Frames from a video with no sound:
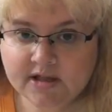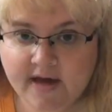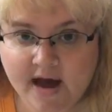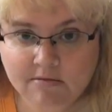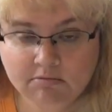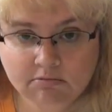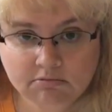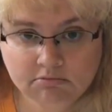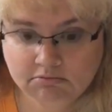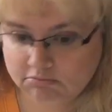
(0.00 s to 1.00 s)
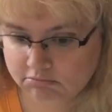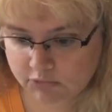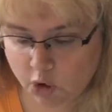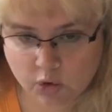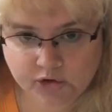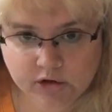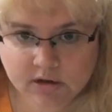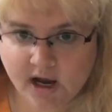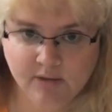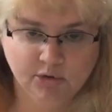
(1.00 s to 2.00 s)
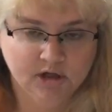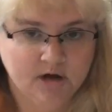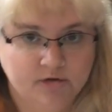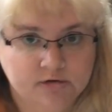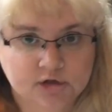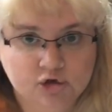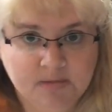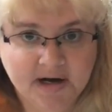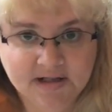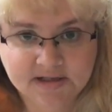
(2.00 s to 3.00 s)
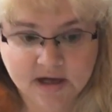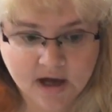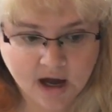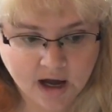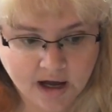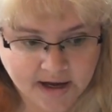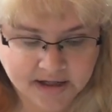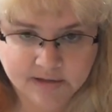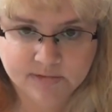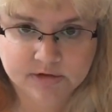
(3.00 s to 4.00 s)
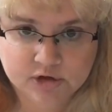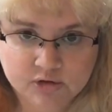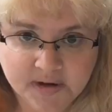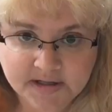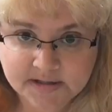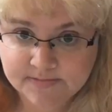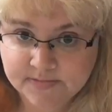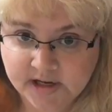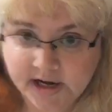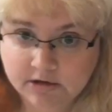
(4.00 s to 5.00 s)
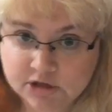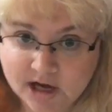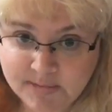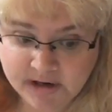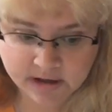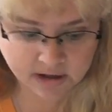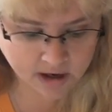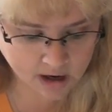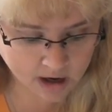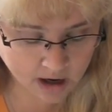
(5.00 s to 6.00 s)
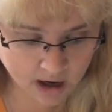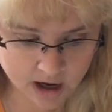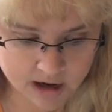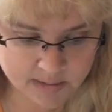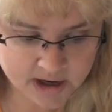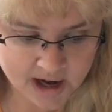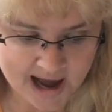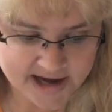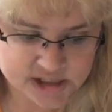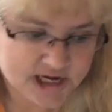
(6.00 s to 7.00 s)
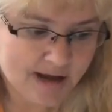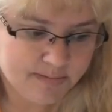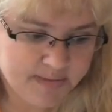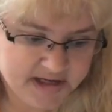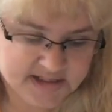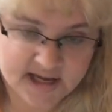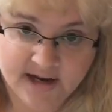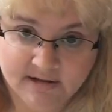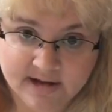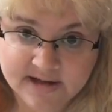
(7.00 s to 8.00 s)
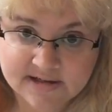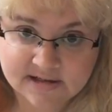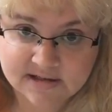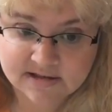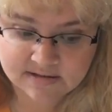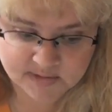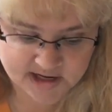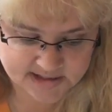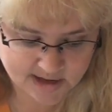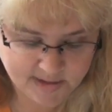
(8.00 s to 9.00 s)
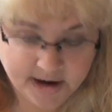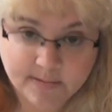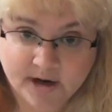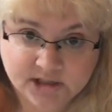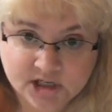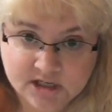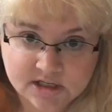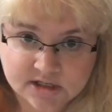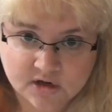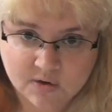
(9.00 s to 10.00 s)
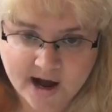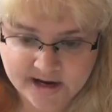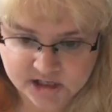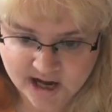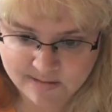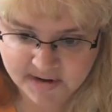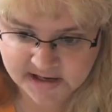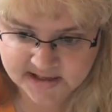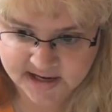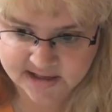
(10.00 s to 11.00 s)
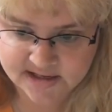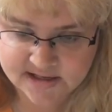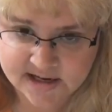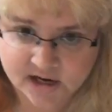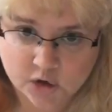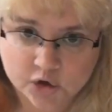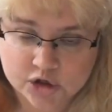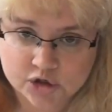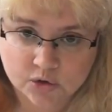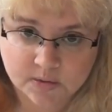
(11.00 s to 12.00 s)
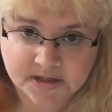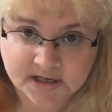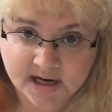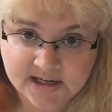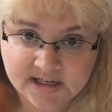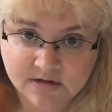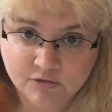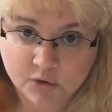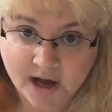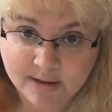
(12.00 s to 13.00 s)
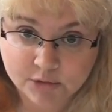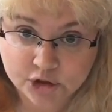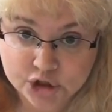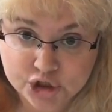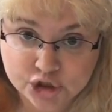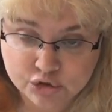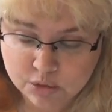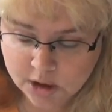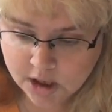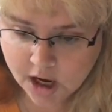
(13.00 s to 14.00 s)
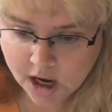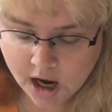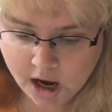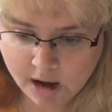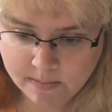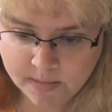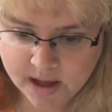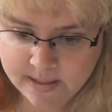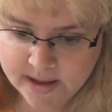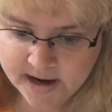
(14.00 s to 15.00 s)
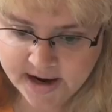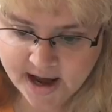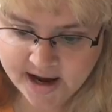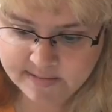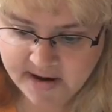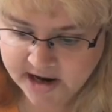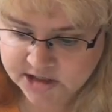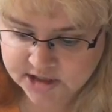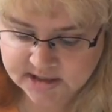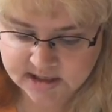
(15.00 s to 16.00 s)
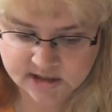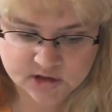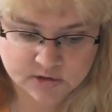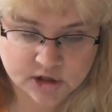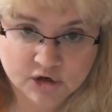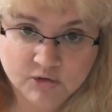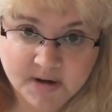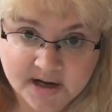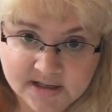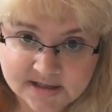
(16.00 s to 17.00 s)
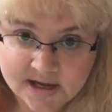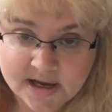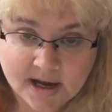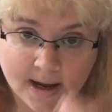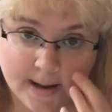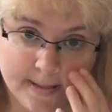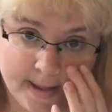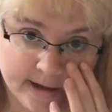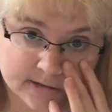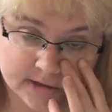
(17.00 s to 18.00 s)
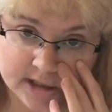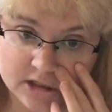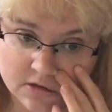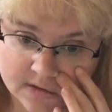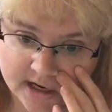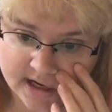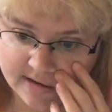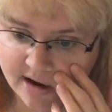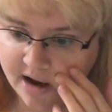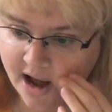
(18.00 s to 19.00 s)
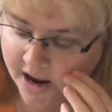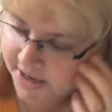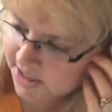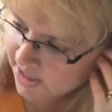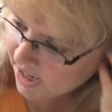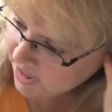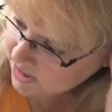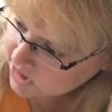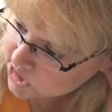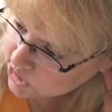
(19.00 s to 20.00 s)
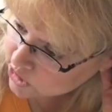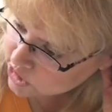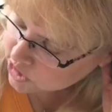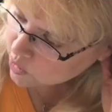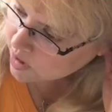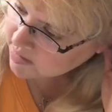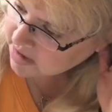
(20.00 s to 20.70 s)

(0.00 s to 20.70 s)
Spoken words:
to that holder, I pull out those coupons, I click those coupons, and I go shopping. I shop based on a list because I'm on a budget, so I shop based on a list. I go to the store with an idea of what I'm gonna do, and then I match the sales with the coupons, and that's what I do. And I get 8 inserts, so I'm